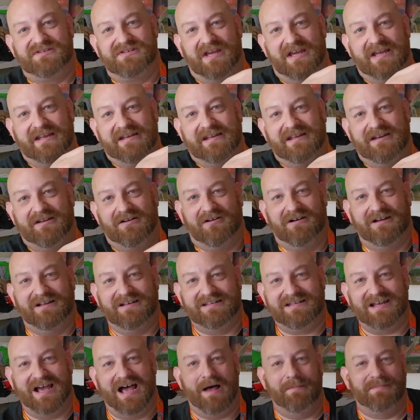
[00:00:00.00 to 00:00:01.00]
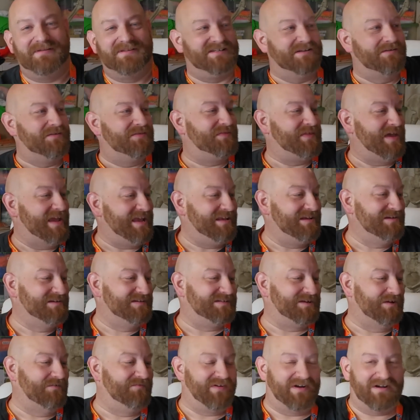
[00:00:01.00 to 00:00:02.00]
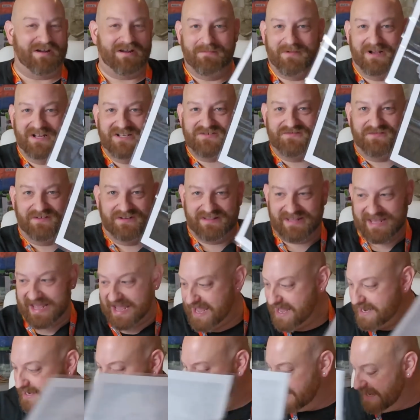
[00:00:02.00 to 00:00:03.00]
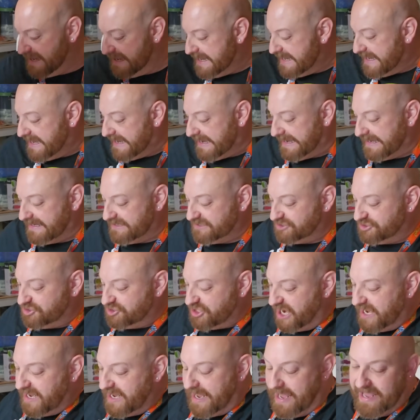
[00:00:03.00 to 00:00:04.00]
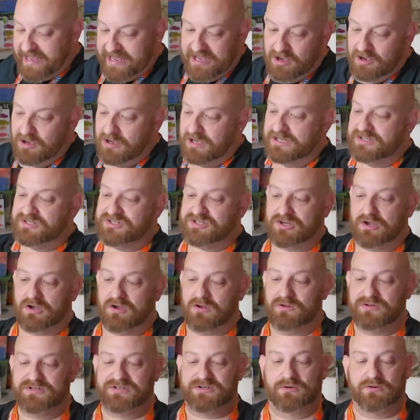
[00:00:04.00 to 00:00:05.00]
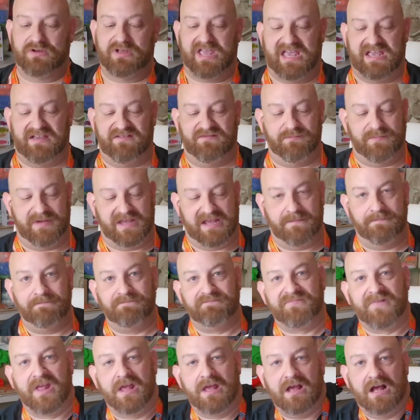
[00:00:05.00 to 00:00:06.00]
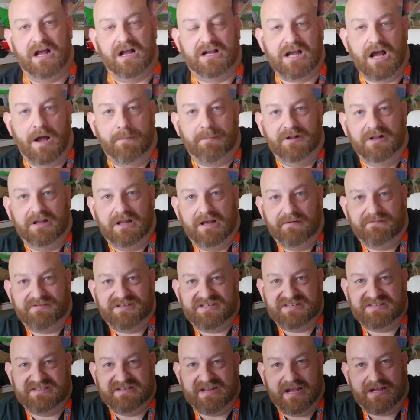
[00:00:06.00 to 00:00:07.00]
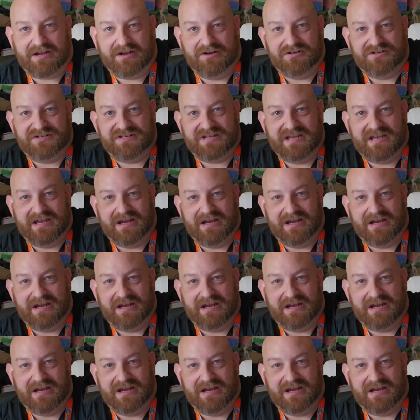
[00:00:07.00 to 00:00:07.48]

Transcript: signed it on top. So thank you so very much for that. And J.A. Hunts also gave me a couple of stickers